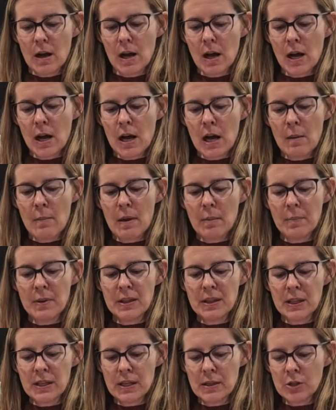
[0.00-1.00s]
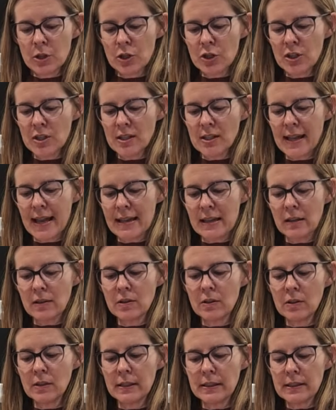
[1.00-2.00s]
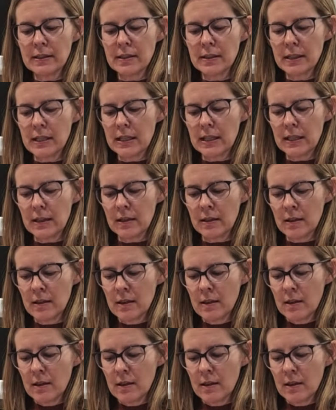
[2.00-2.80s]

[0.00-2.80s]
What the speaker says: But these are just like glistening.